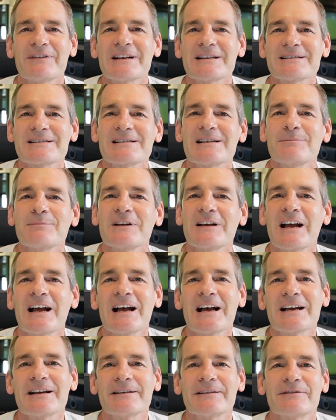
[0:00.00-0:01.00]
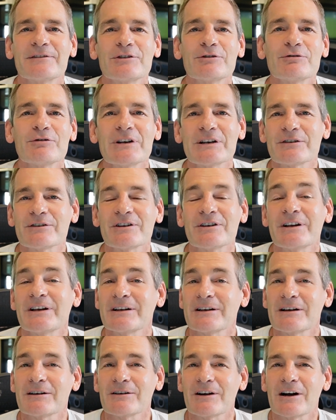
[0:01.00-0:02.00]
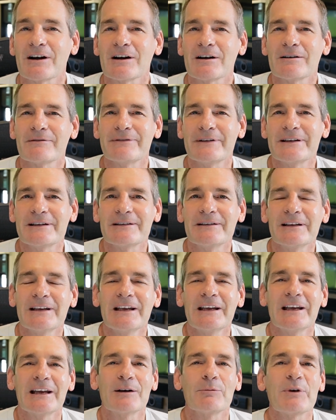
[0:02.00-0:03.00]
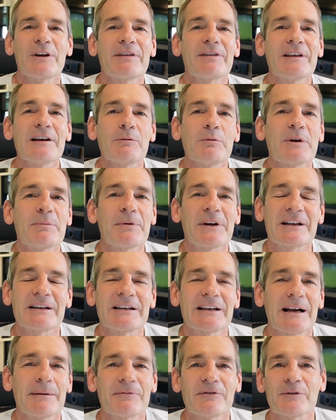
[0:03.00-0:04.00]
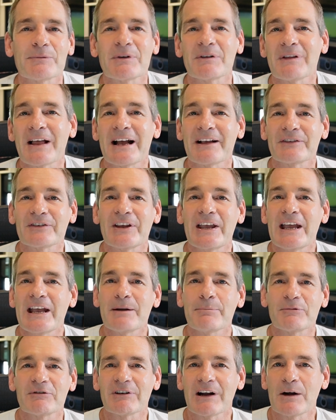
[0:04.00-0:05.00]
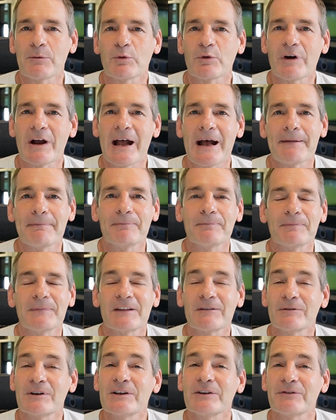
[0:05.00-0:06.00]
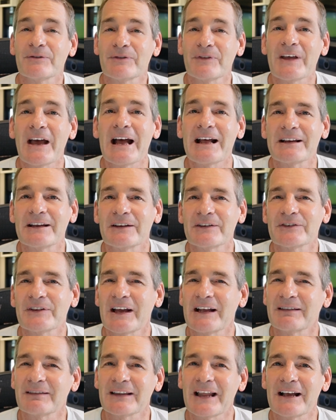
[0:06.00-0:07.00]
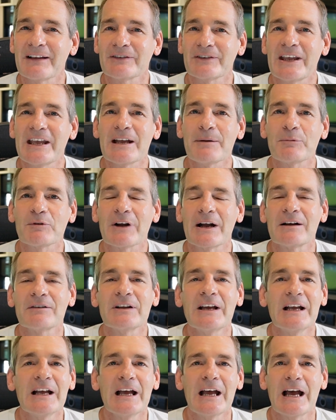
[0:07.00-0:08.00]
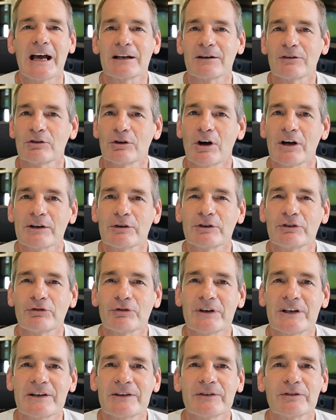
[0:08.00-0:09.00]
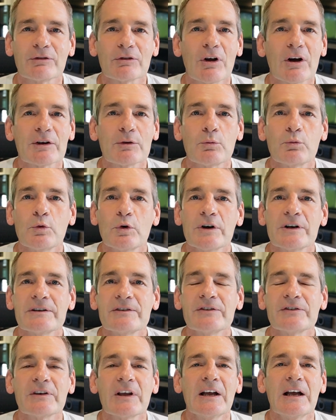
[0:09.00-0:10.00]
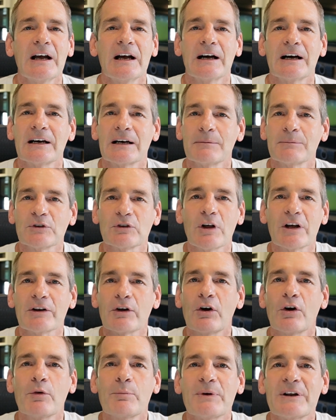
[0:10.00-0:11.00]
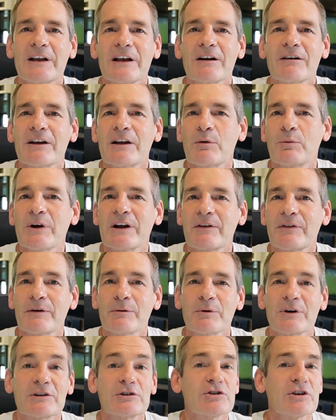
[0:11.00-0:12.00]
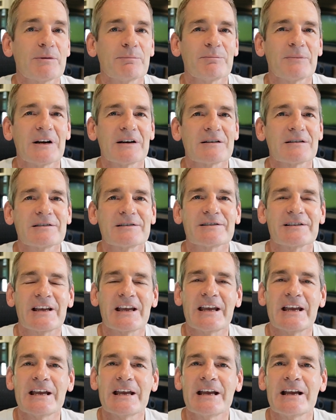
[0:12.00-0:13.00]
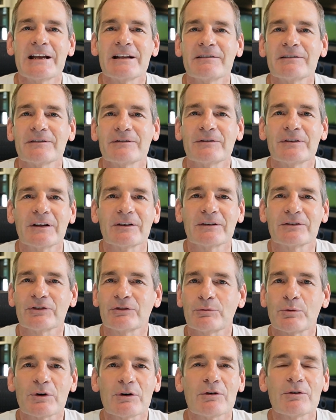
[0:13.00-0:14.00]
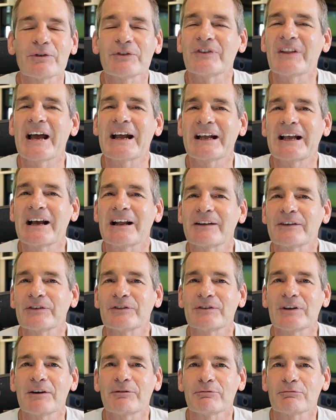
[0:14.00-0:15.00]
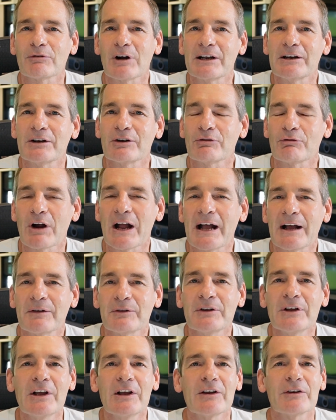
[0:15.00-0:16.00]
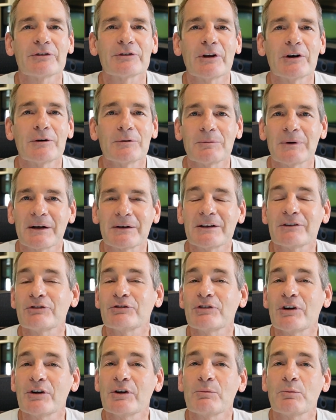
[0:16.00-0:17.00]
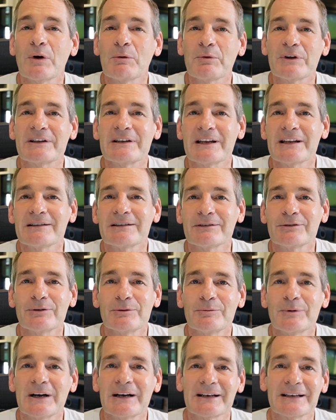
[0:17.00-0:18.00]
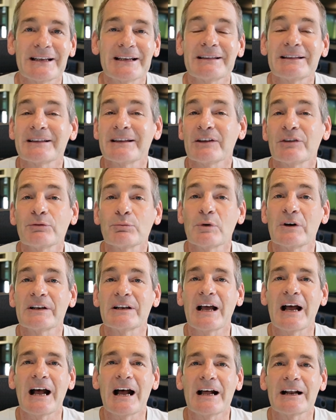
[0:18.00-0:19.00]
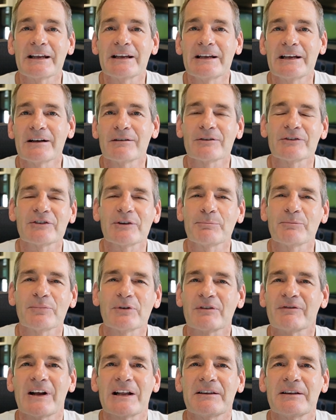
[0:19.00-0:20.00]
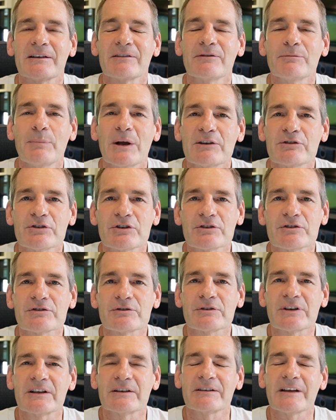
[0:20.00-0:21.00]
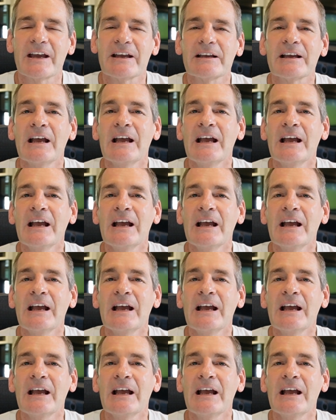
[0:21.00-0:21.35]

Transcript: got some kind of critter in our RV, and we think we picked it up from the last campground we're at. And the reason for that is that last campground had a lot of trees, a lot of woods, a lot of open area where there were chipmunks and squirrels and that kind of stuff running around. So I'm going to show you what we did to get this one out of here and some preventative measures you can take.